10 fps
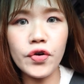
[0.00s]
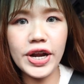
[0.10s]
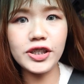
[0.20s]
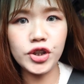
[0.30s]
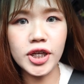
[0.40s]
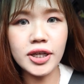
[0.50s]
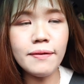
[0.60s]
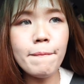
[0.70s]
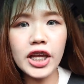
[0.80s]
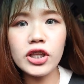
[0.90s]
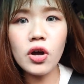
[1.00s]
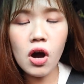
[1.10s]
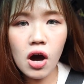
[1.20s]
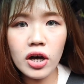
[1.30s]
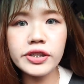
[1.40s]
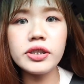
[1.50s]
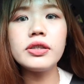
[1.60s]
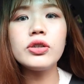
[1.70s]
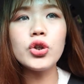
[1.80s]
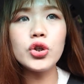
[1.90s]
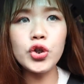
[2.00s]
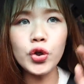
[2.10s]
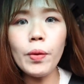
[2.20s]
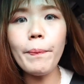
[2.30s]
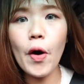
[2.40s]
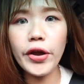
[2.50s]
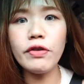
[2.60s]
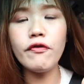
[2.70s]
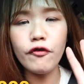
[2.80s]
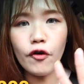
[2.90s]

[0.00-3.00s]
correction. It costs 2.4